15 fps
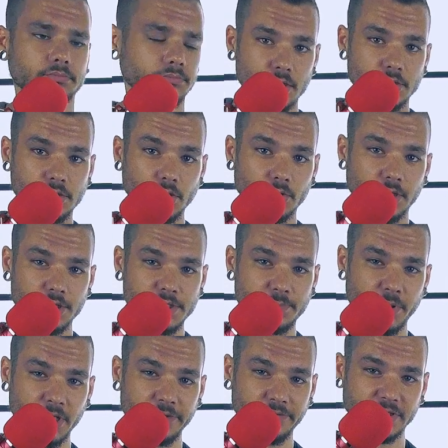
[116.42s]
So there's a
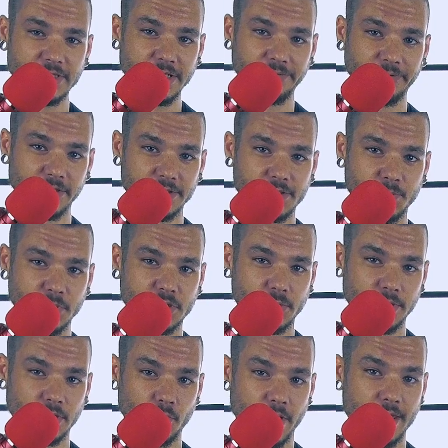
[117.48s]
bit of a difference
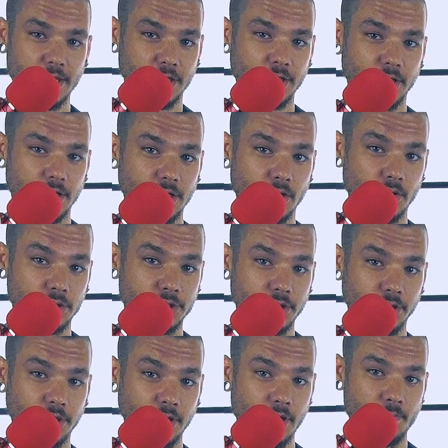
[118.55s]
between the way that you're going to hold
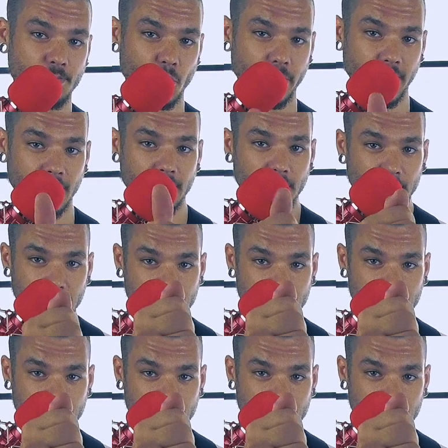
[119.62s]
your thumb, okay?